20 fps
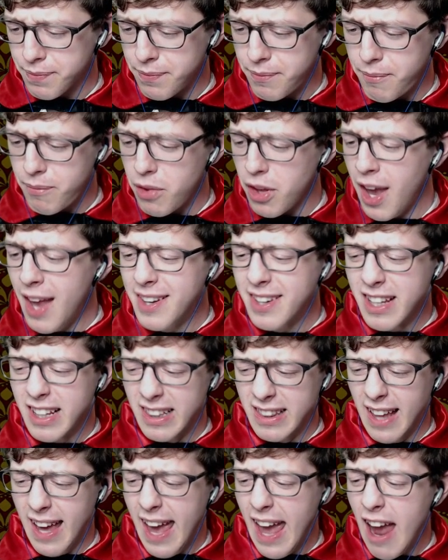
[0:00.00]
and
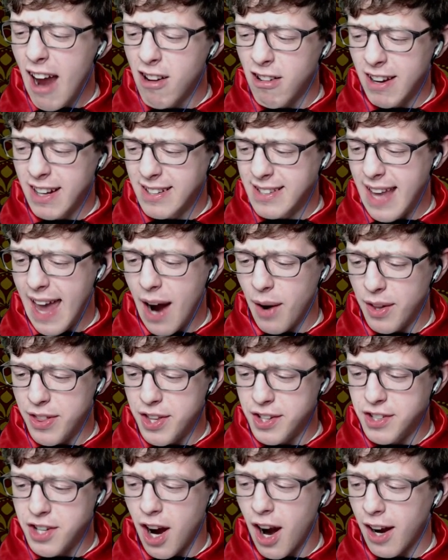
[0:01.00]
glaring down at the
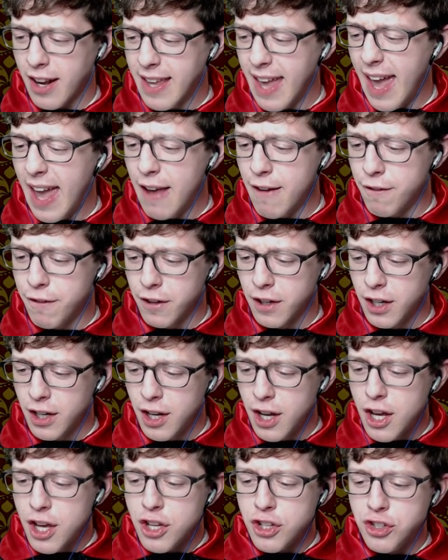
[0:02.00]
Dark Cave,
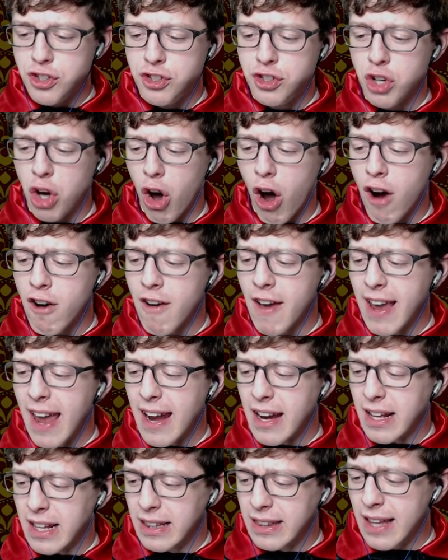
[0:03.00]
soaring and
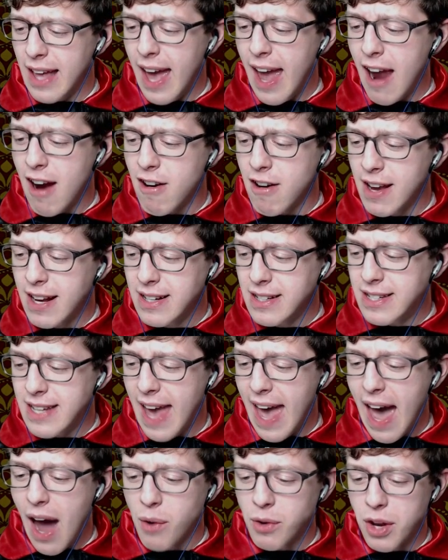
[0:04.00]
glaring
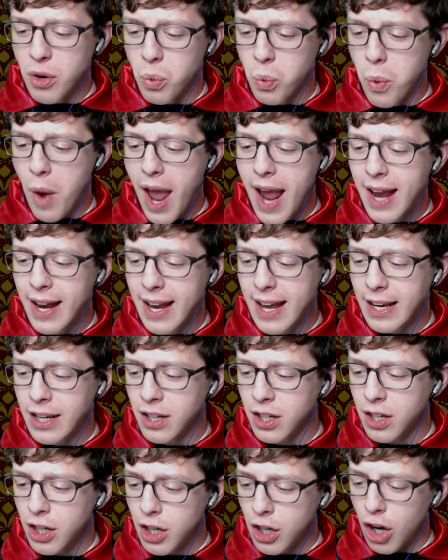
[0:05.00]
down and waiting,
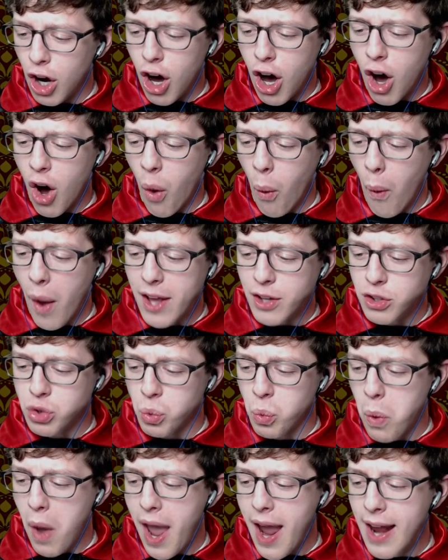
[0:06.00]
always
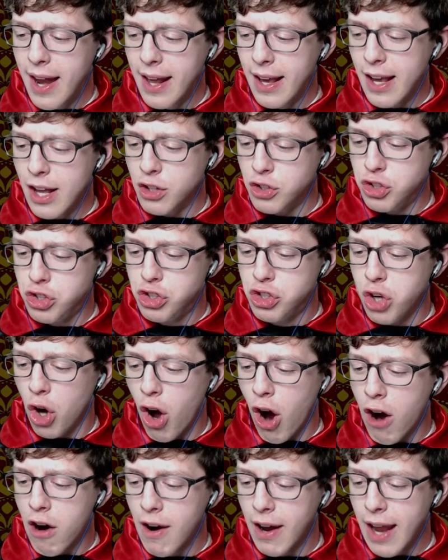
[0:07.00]
waiting and
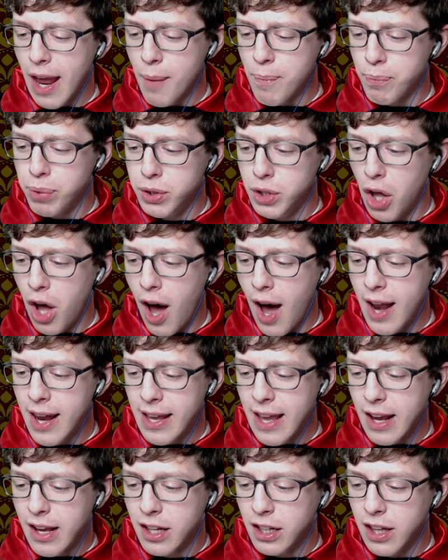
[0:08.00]
soaring and plotting
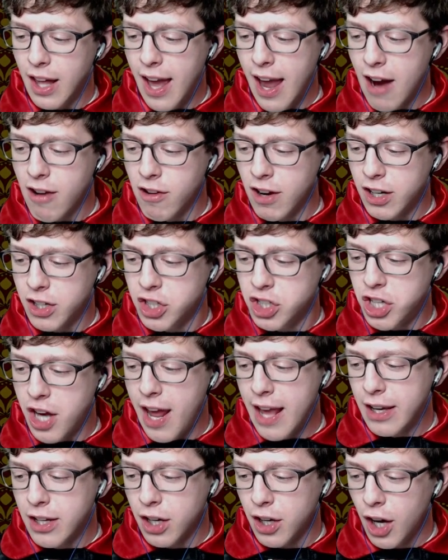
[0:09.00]
and glaring,
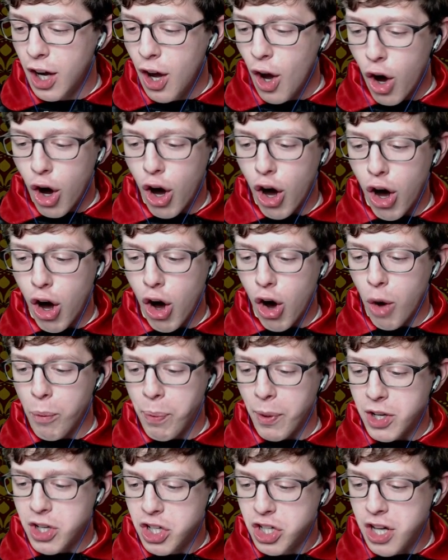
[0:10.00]
Jake. Oh, but
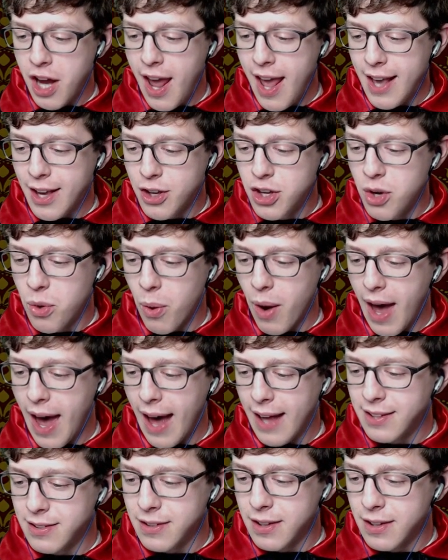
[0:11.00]
Jake, you ask,